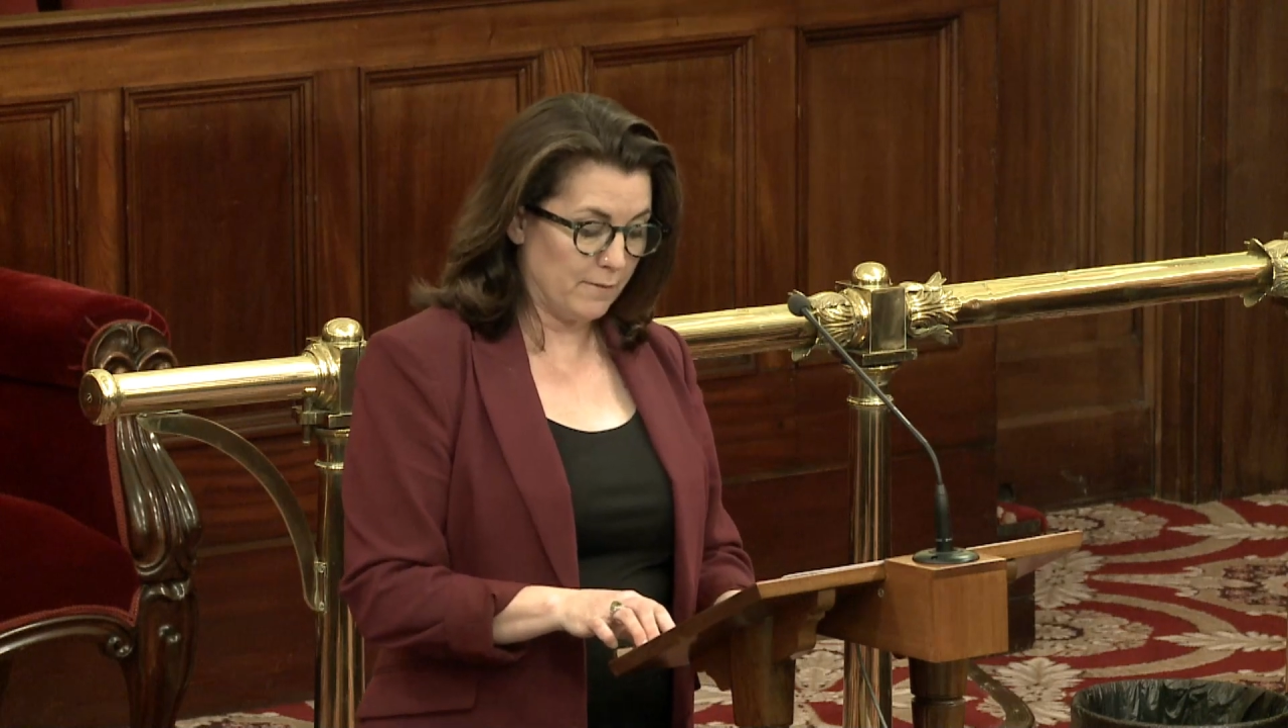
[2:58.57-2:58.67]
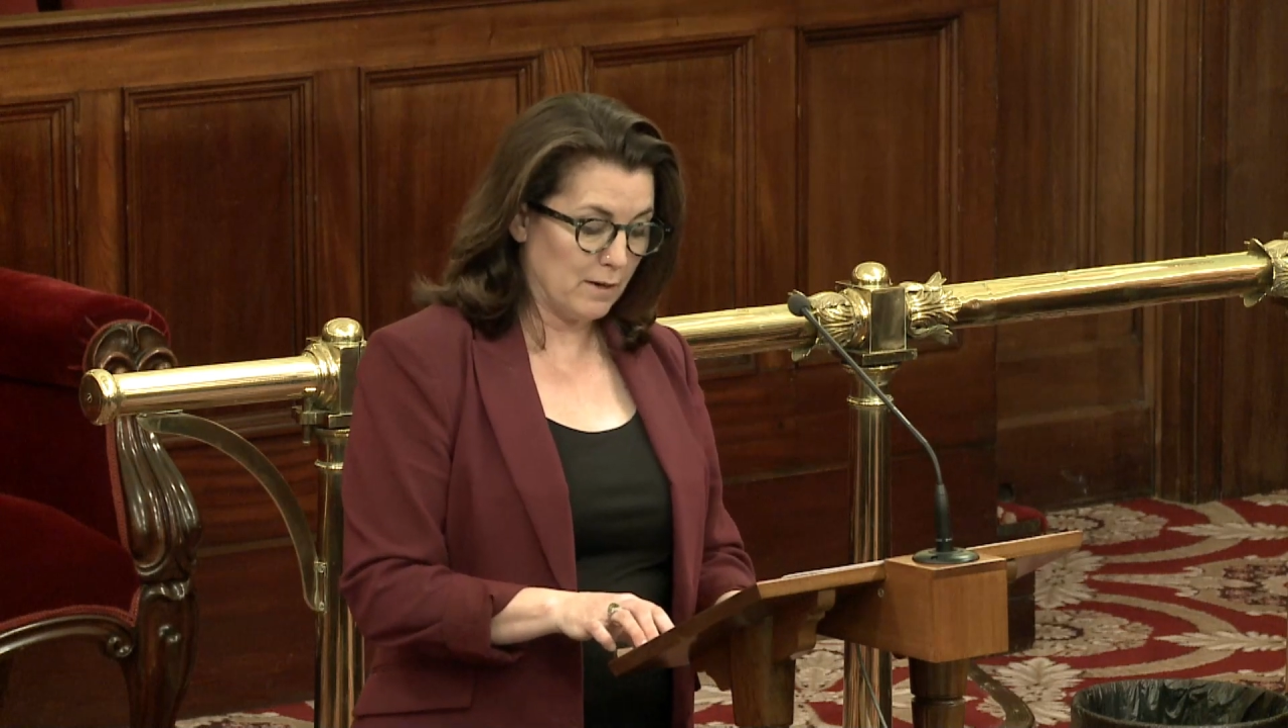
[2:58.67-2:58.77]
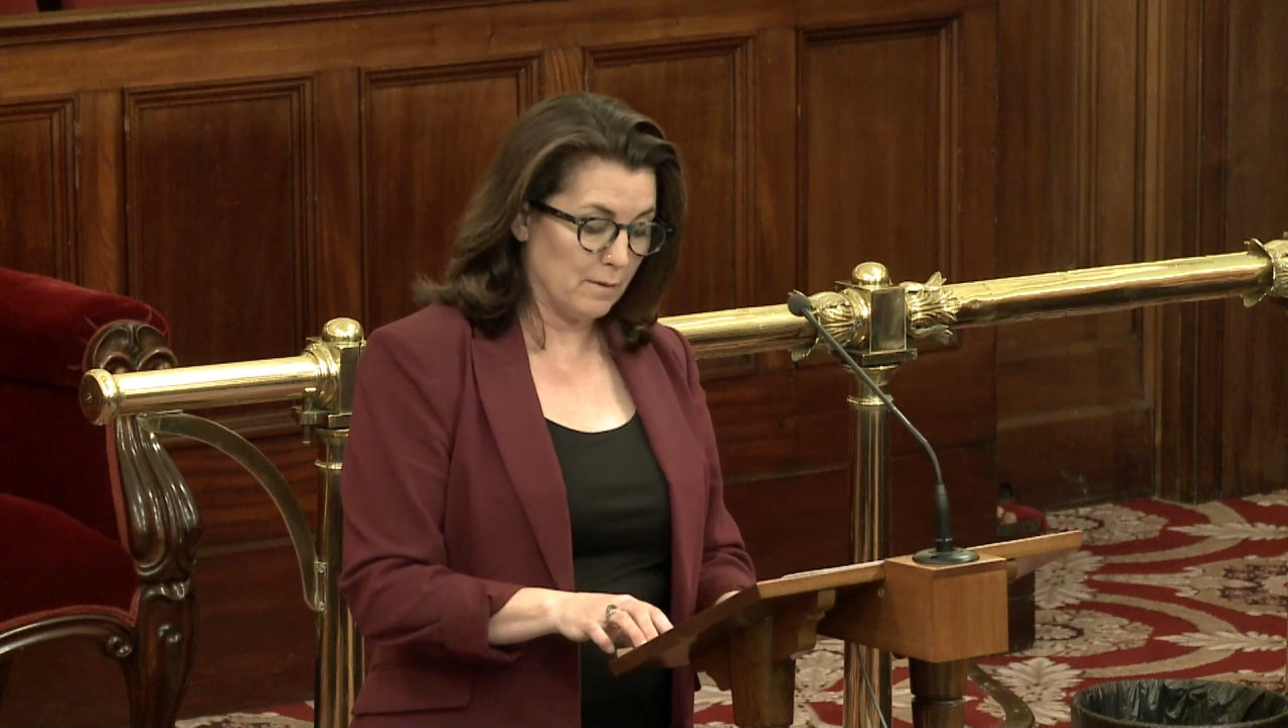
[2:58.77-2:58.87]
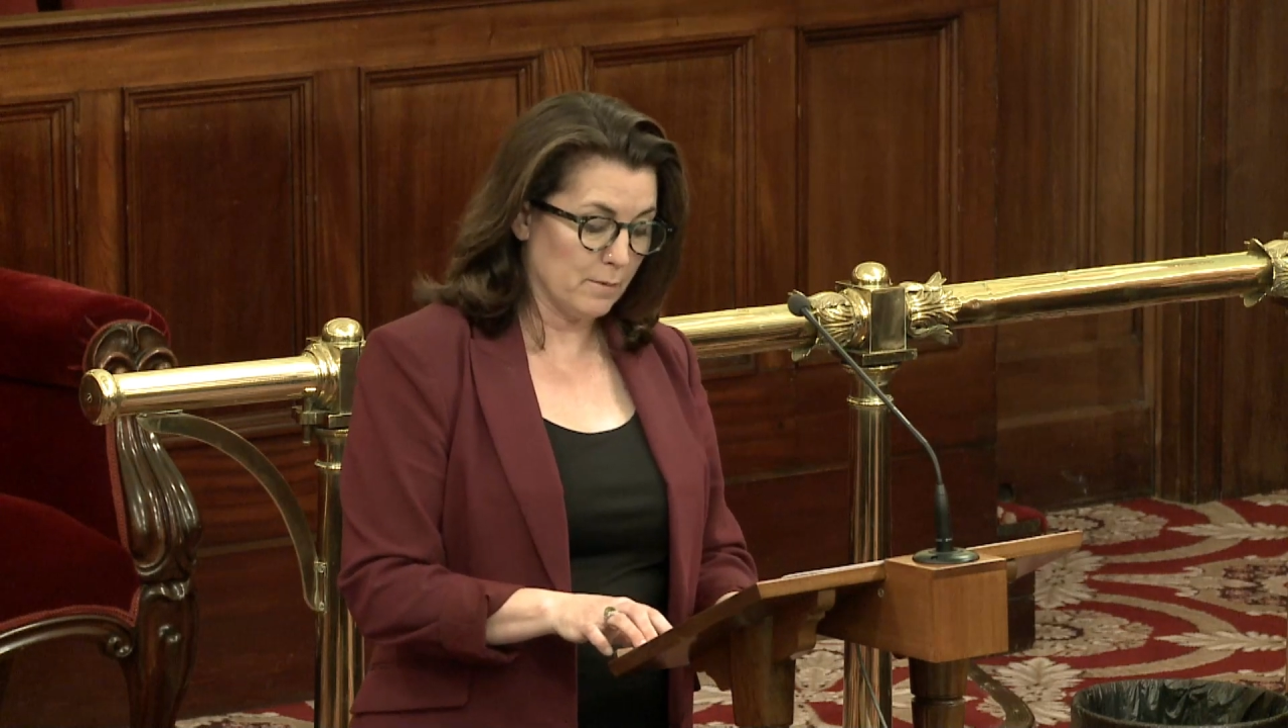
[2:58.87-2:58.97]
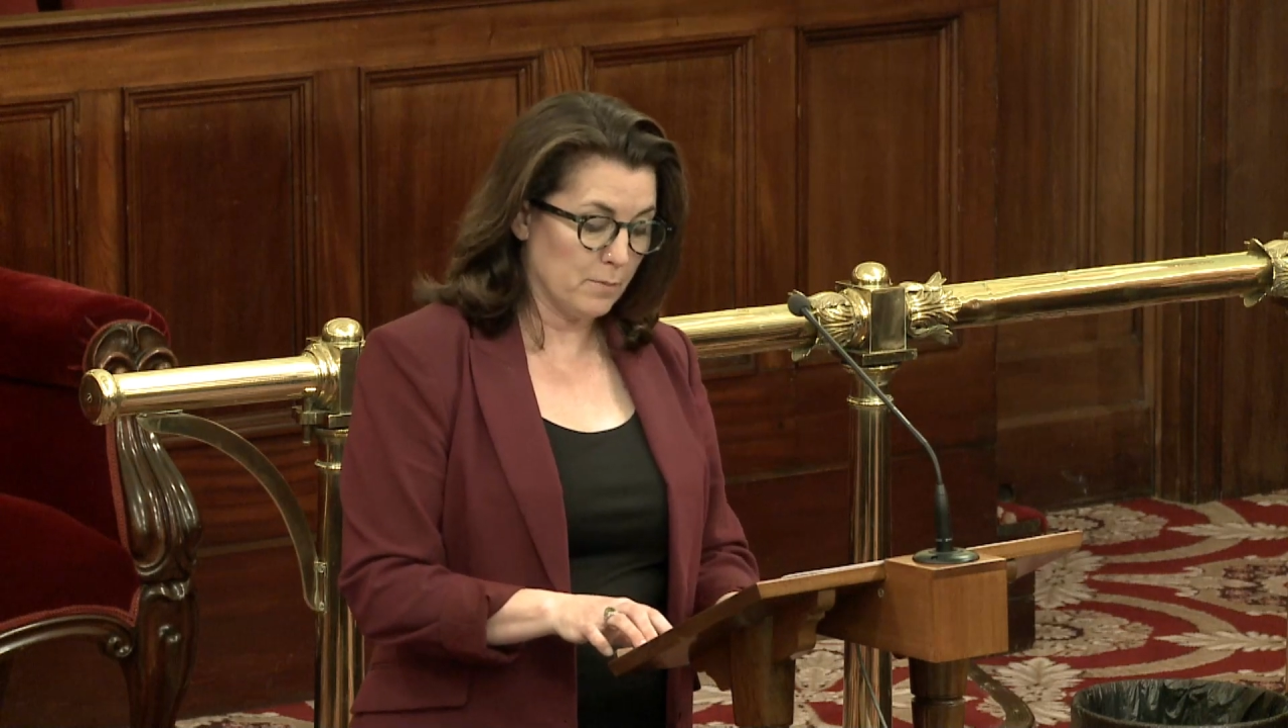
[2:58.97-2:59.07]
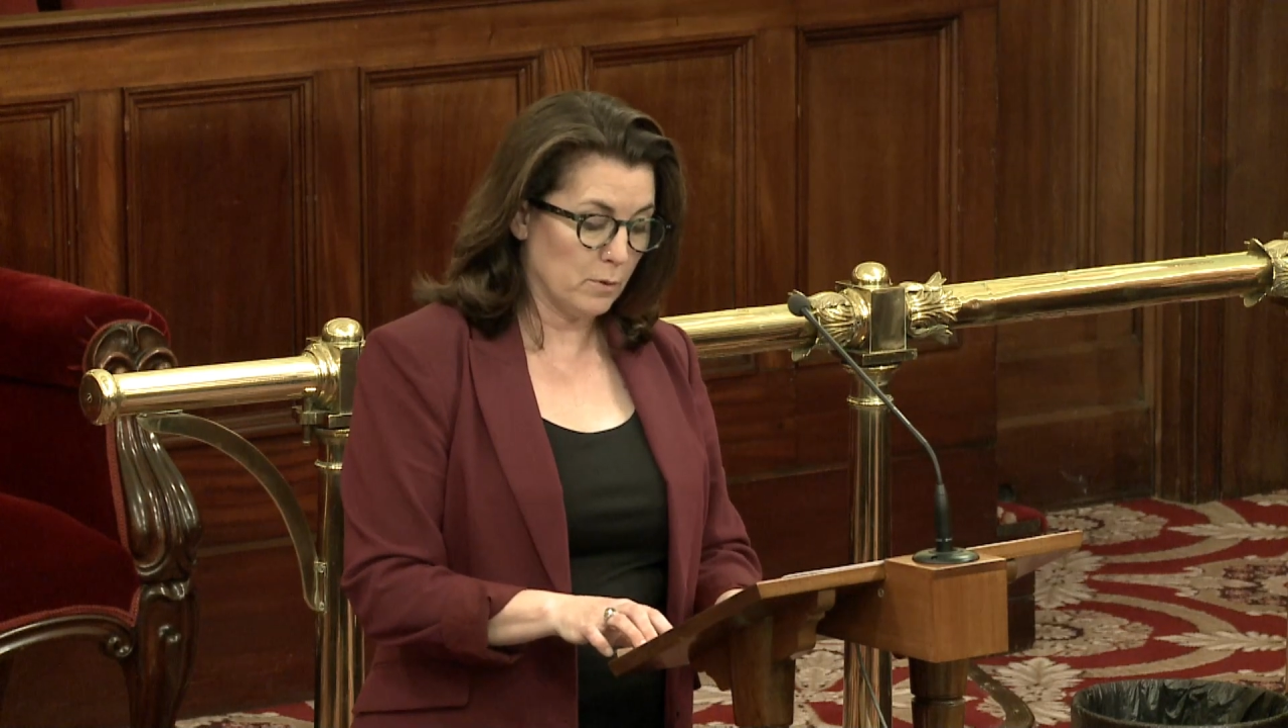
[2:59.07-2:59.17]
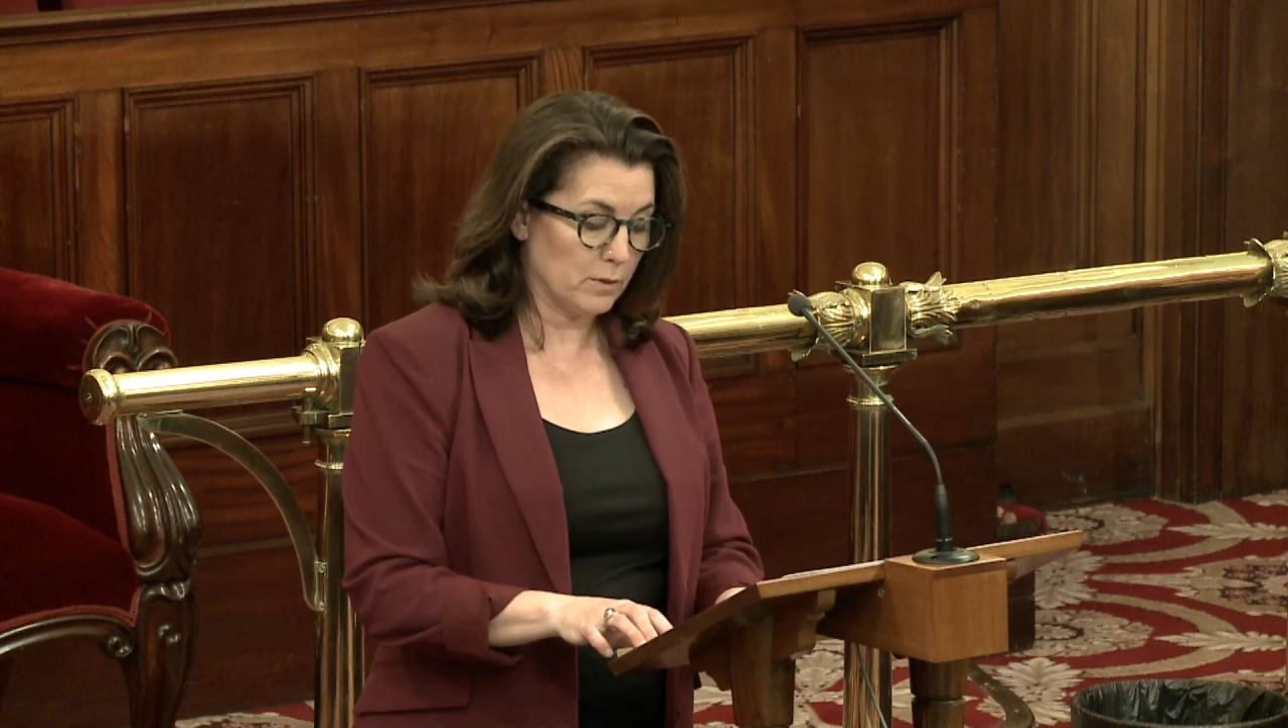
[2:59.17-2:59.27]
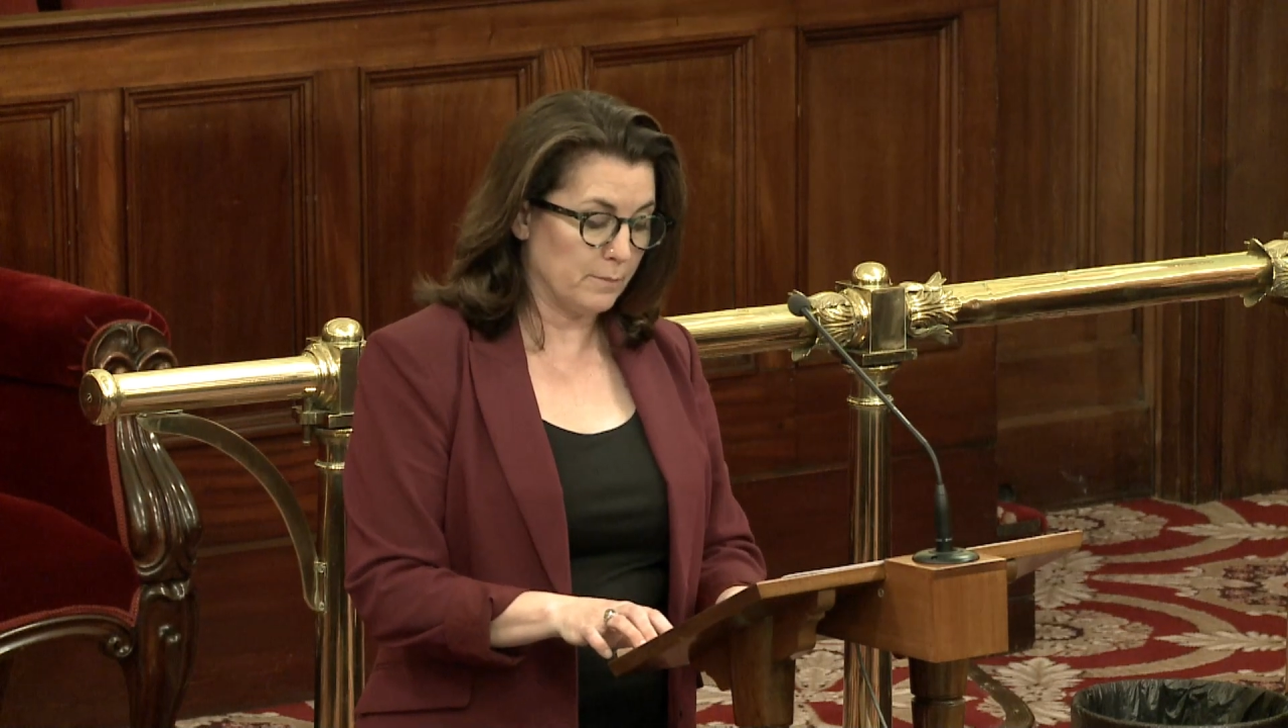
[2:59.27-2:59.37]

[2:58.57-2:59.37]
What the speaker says: Environment Report